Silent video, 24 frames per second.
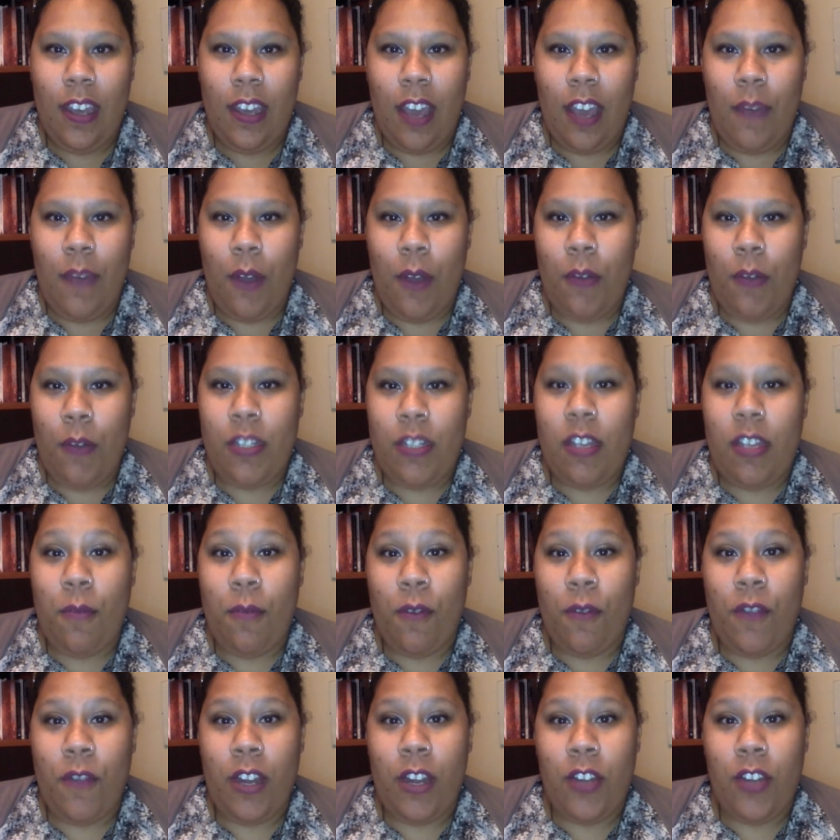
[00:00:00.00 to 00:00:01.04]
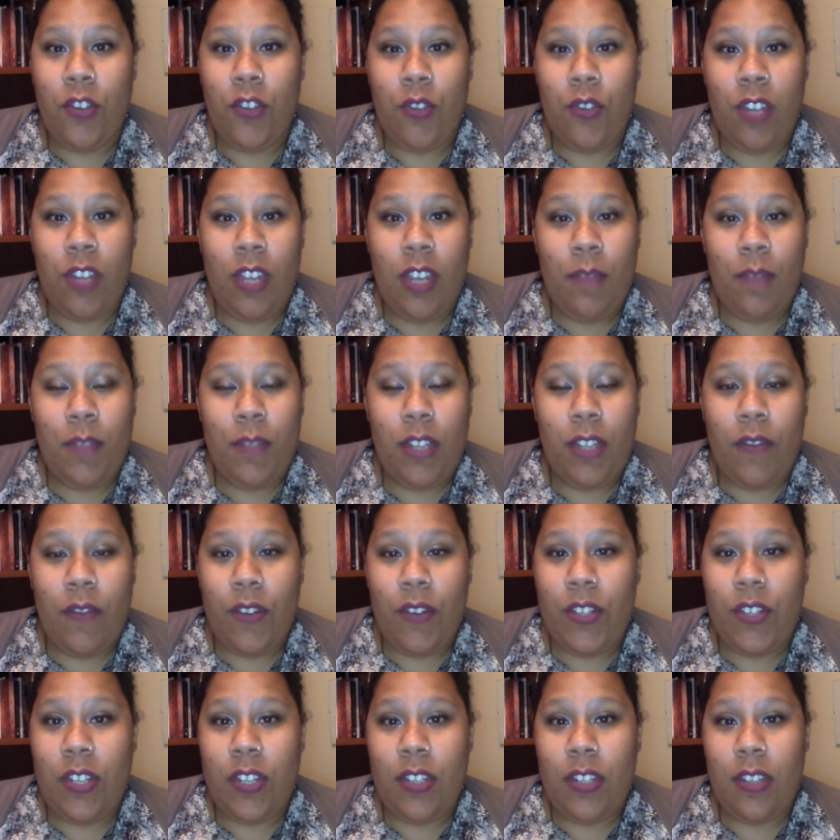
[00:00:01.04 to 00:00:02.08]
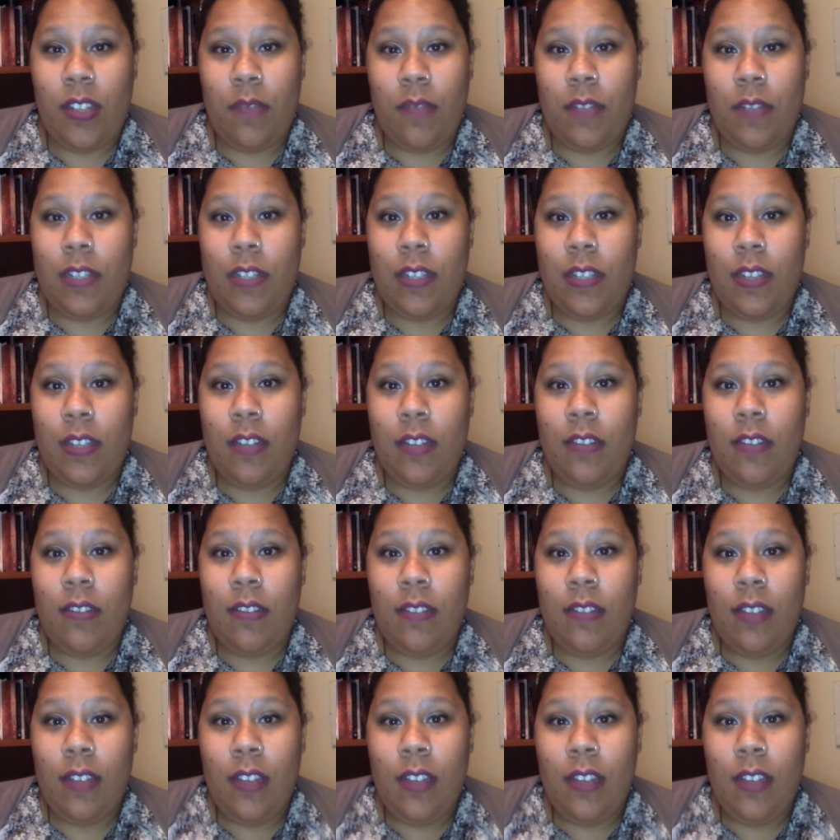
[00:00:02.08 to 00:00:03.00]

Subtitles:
I've always had prophetic dreams ever since I was little.